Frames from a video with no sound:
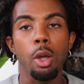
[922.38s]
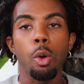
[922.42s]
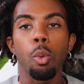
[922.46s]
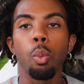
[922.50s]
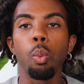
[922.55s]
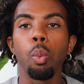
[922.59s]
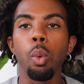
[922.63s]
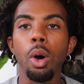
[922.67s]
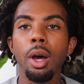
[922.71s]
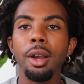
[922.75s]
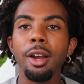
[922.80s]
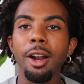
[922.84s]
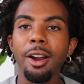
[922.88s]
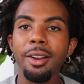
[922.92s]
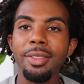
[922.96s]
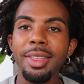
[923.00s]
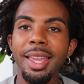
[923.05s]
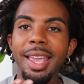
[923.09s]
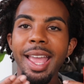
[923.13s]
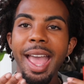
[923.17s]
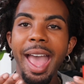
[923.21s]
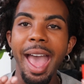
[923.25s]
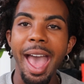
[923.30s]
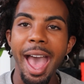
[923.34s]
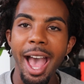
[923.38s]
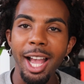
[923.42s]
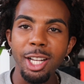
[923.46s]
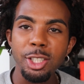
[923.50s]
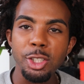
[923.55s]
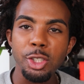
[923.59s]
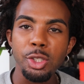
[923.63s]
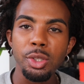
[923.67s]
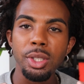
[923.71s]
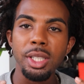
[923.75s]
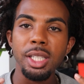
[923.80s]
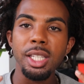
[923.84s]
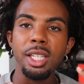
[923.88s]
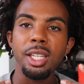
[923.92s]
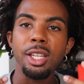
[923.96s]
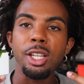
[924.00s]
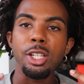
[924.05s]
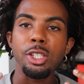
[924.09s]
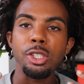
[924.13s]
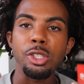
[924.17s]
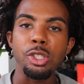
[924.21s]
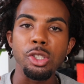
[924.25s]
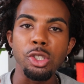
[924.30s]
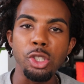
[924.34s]
what are they actually
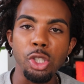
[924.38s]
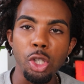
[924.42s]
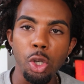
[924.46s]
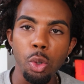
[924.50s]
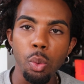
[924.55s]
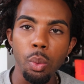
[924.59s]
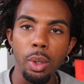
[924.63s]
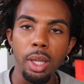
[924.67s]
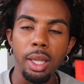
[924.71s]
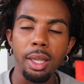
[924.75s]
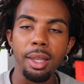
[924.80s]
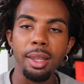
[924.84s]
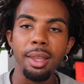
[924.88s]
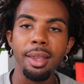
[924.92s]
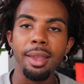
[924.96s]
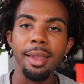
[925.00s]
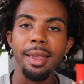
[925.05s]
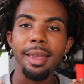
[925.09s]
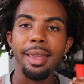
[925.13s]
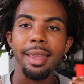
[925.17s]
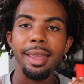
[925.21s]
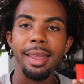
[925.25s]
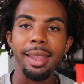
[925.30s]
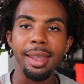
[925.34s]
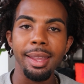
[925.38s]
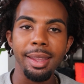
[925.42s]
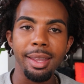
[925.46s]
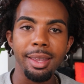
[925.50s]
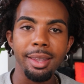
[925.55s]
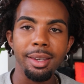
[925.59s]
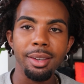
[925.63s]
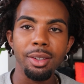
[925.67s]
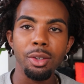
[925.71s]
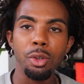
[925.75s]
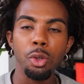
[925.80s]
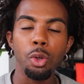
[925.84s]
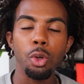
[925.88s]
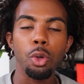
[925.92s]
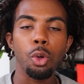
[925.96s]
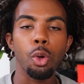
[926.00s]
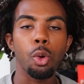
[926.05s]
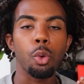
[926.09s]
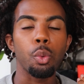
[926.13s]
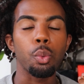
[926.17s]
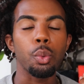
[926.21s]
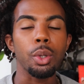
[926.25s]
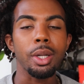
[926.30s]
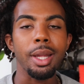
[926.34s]
doing in
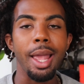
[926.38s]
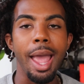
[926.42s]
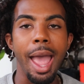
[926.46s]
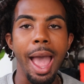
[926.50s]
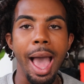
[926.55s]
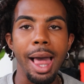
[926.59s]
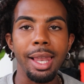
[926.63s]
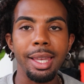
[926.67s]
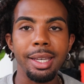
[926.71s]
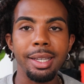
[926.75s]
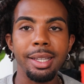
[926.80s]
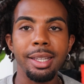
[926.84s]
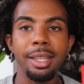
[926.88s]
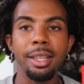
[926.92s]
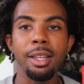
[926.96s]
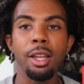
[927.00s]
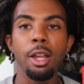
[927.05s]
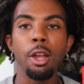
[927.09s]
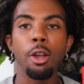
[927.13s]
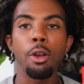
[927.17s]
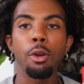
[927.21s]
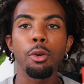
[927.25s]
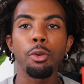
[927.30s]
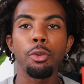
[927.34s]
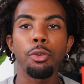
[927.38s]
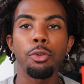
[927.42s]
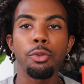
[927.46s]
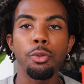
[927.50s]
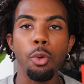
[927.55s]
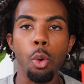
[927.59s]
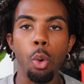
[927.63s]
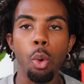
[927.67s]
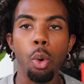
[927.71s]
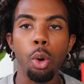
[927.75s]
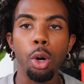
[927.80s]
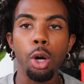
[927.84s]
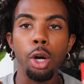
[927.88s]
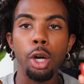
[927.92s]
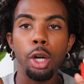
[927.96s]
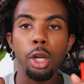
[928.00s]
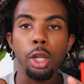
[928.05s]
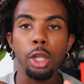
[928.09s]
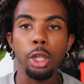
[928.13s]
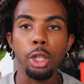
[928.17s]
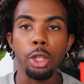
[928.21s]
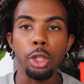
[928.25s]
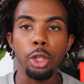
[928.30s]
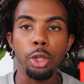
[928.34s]
reality
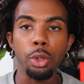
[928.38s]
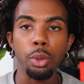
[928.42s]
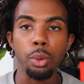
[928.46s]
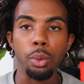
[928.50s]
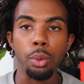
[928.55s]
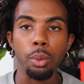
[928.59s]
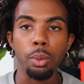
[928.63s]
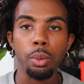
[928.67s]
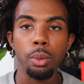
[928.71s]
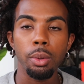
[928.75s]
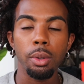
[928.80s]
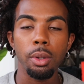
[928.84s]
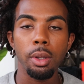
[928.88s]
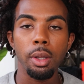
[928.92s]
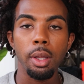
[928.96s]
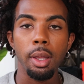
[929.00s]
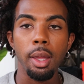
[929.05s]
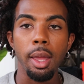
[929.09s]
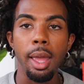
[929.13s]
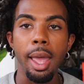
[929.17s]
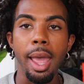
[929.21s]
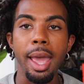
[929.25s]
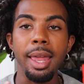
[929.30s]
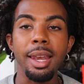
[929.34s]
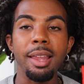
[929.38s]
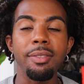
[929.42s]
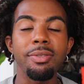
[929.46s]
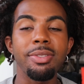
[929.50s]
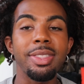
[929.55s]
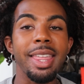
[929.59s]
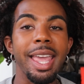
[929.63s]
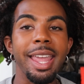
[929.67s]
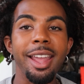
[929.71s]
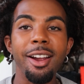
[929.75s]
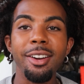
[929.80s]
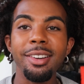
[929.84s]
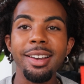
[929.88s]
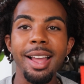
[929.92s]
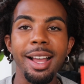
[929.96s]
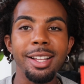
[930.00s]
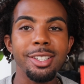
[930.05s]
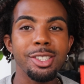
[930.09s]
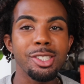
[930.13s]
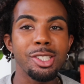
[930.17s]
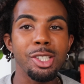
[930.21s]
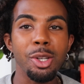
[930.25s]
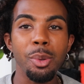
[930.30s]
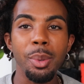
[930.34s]
for you? And if they are
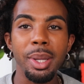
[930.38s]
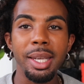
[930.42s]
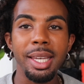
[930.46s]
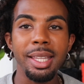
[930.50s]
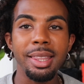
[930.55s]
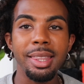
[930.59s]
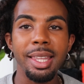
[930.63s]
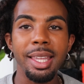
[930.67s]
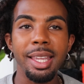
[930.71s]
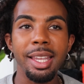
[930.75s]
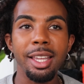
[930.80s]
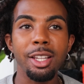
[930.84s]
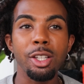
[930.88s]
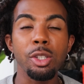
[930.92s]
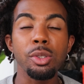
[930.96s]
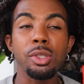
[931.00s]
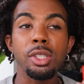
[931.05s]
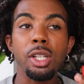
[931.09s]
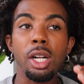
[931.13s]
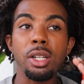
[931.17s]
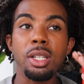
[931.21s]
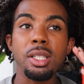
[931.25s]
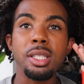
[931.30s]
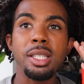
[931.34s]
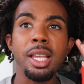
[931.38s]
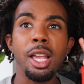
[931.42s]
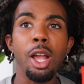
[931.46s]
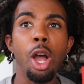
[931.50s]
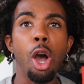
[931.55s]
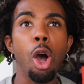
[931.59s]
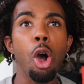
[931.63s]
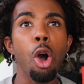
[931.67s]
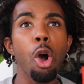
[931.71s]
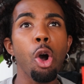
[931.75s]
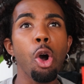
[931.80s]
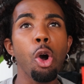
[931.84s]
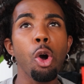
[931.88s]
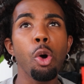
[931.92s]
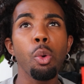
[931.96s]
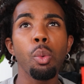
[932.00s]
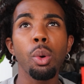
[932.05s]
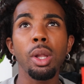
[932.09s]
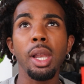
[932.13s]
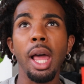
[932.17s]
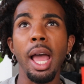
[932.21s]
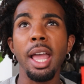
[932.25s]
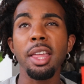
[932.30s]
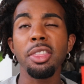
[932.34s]
not doing anything and you start to say, oh,
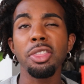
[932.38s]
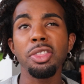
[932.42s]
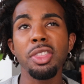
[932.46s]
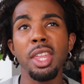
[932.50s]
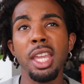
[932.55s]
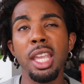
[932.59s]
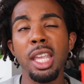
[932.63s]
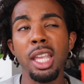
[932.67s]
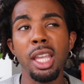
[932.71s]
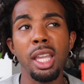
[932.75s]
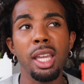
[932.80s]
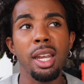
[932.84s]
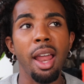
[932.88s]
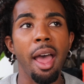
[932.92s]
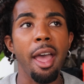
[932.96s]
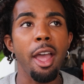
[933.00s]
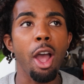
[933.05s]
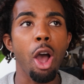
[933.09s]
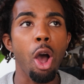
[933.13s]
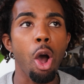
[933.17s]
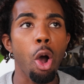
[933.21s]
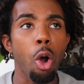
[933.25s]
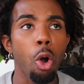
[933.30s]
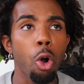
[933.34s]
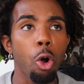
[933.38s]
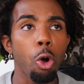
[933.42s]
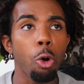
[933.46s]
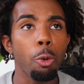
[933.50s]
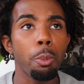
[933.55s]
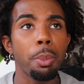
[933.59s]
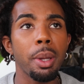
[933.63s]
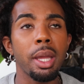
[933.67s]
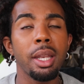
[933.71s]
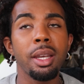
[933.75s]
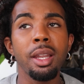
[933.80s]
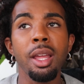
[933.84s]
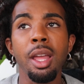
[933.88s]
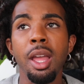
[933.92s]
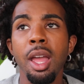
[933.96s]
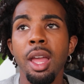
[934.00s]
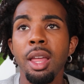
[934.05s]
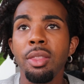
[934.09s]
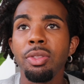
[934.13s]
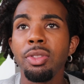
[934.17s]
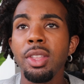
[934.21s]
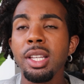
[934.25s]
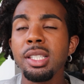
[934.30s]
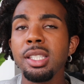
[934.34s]
well, I think and I hope and
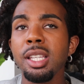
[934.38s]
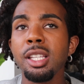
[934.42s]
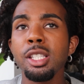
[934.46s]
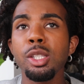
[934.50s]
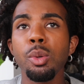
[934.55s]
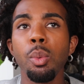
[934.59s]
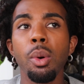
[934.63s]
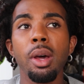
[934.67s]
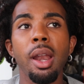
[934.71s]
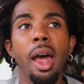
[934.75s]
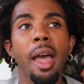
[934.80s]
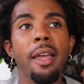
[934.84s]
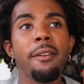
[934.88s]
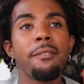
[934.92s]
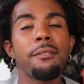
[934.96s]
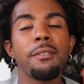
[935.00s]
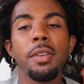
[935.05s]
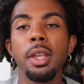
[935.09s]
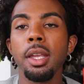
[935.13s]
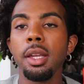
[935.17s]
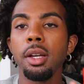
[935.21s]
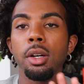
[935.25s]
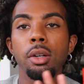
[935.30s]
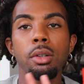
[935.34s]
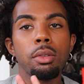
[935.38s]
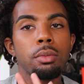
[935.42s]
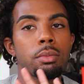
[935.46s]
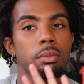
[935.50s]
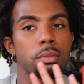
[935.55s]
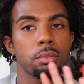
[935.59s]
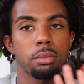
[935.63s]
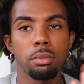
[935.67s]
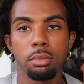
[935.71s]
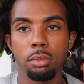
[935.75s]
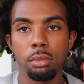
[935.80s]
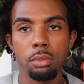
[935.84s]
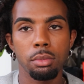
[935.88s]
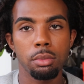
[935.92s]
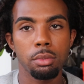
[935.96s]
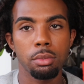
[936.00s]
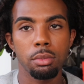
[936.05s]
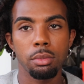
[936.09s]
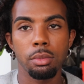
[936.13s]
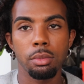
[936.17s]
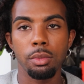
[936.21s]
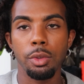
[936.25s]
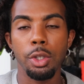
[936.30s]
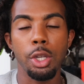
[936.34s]
this is what I feel.
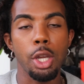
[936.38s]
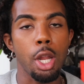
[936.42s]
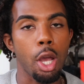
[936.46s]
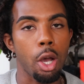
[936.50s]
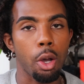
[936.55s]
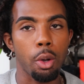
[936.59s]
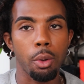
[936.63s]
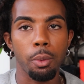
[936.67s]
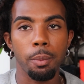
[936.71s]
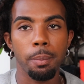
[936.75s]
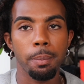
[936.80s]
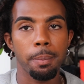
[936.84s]
No,